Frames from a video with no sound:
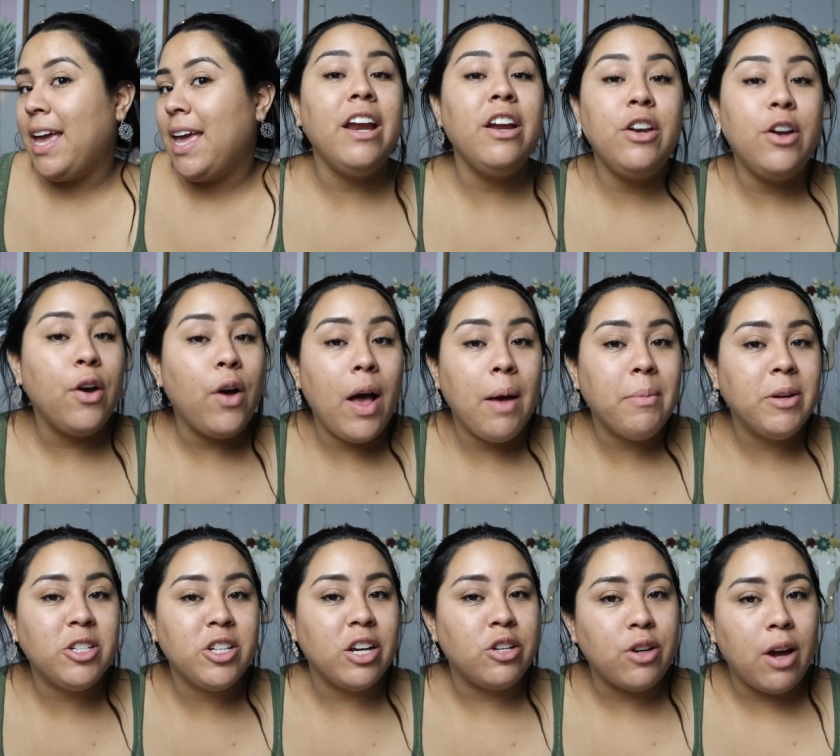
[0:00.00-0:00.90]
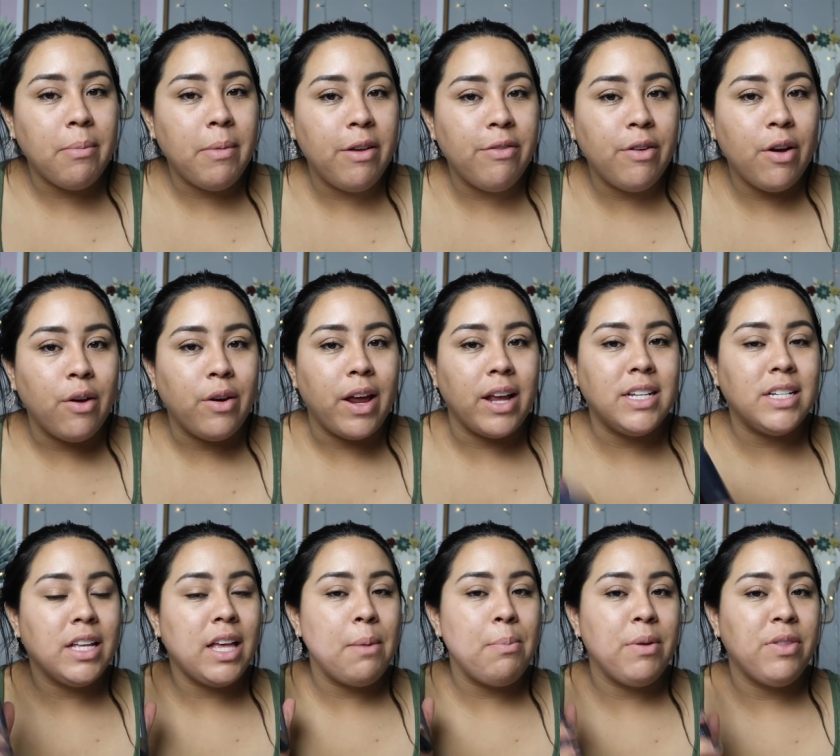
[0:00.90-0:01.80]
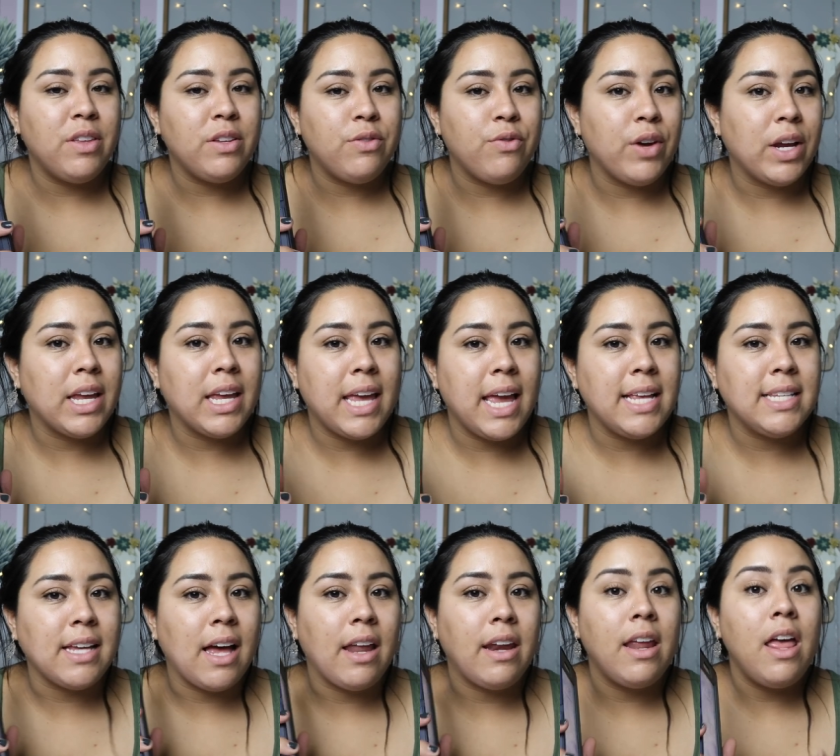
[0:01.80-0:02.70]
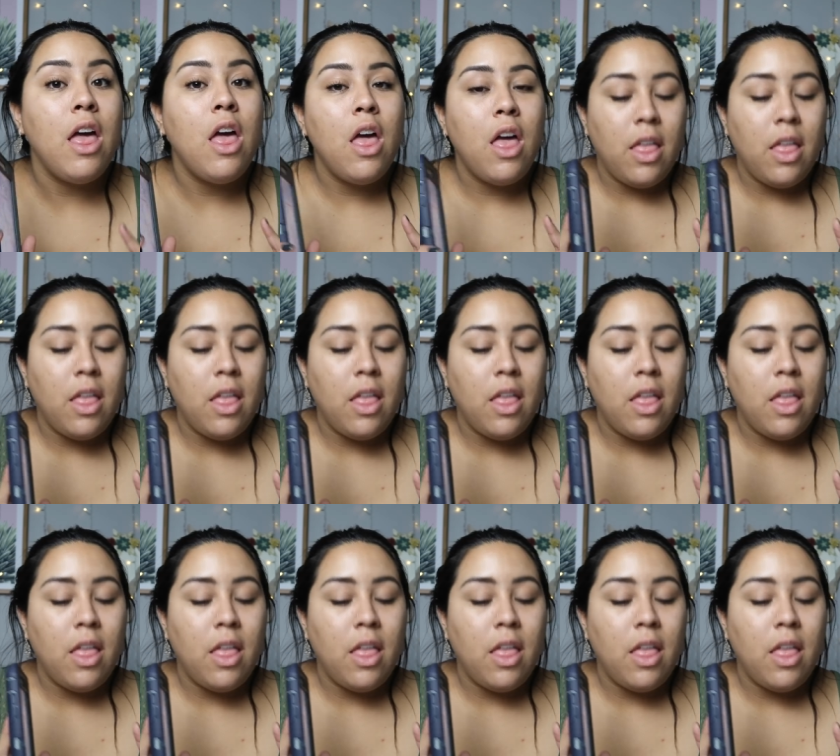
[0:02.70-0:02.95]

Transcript: I didn't know how much I dropped my phone until I put this freaking case on.